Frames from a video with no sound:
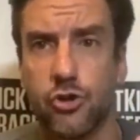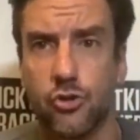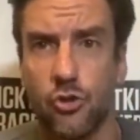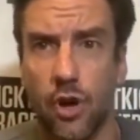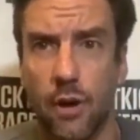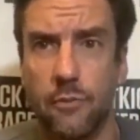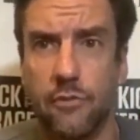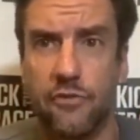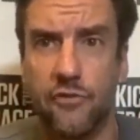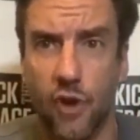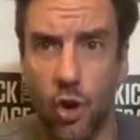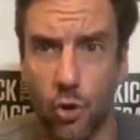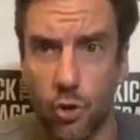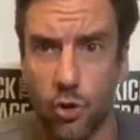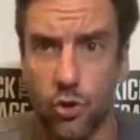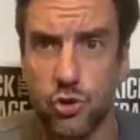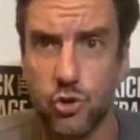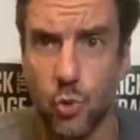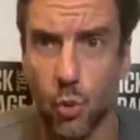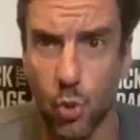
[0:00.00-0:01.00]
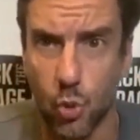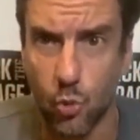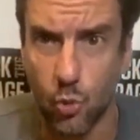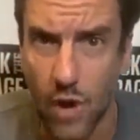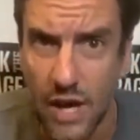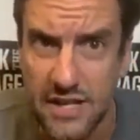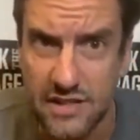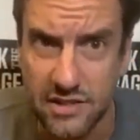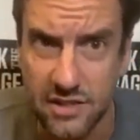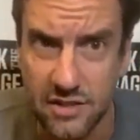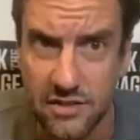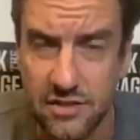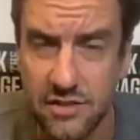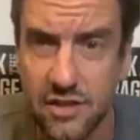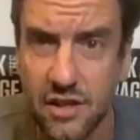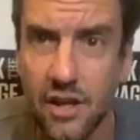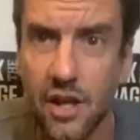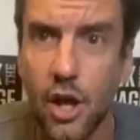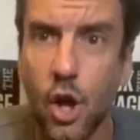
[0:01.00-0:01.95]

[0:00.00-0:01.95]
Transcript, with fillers: Trump voters were racist.